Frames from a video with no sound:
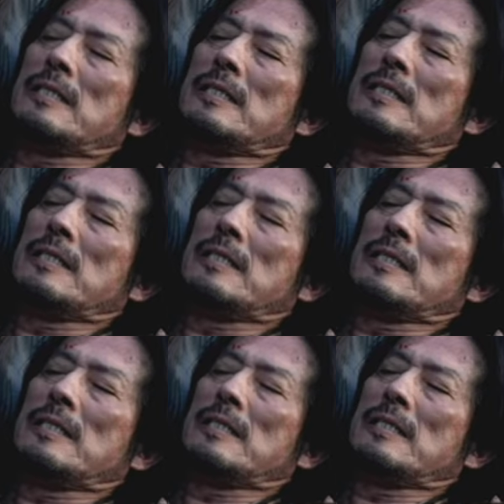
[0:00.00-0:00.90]

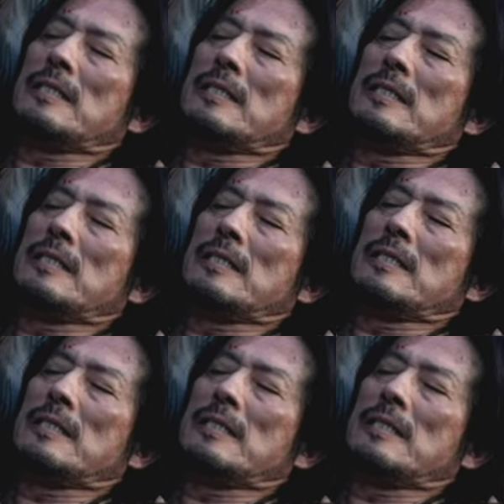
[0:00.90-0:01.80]

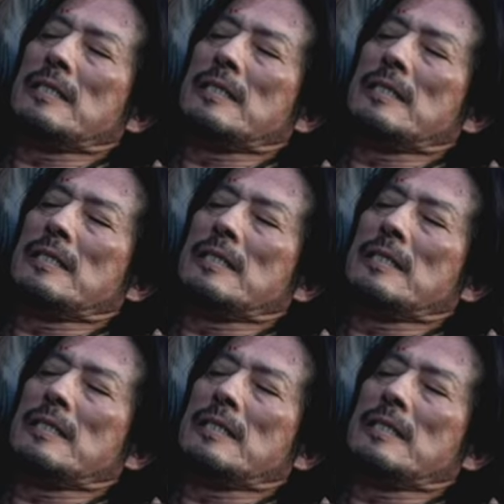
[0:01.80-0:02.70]

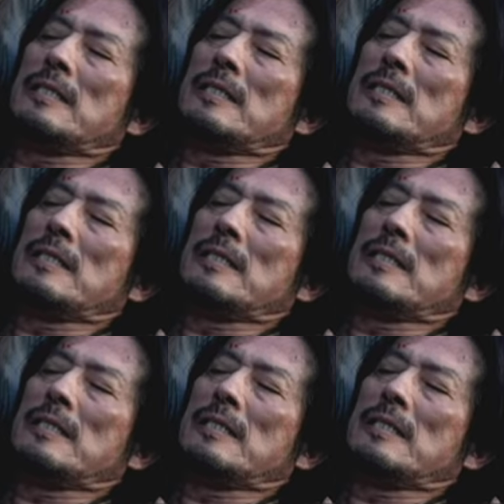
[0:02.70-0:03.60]

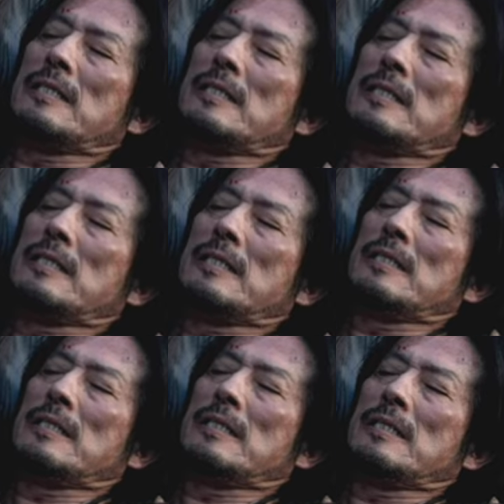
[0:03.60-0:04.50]

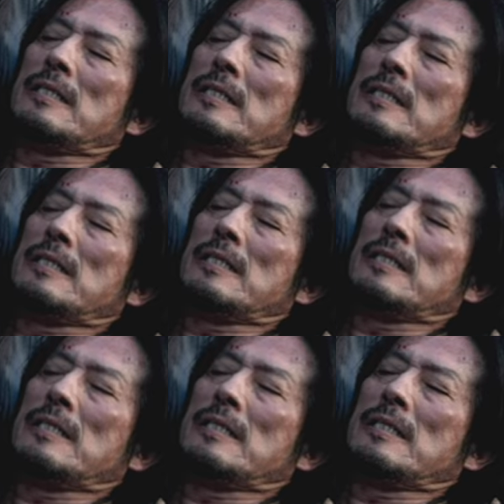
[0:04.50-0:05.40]

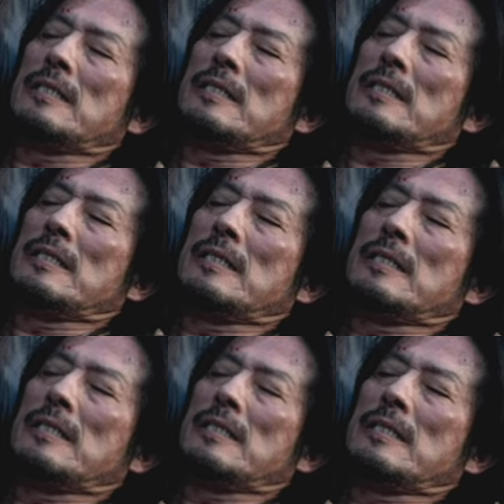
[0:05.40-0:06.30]

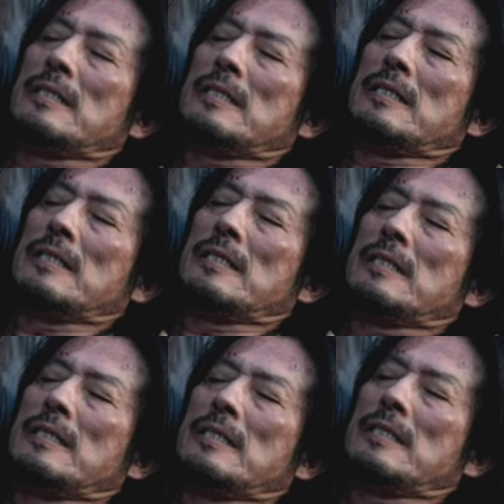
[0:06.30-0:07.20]

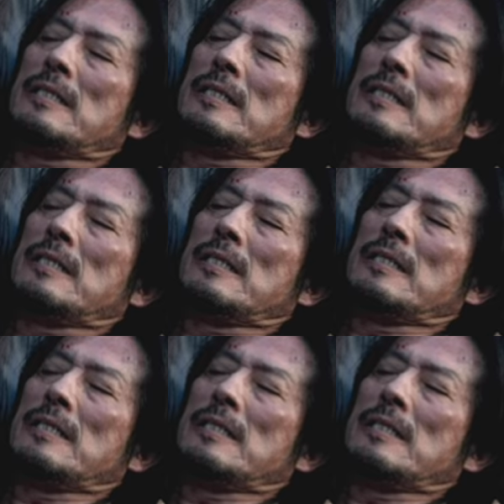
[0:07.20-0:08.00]
No words are spoken by the person on screen.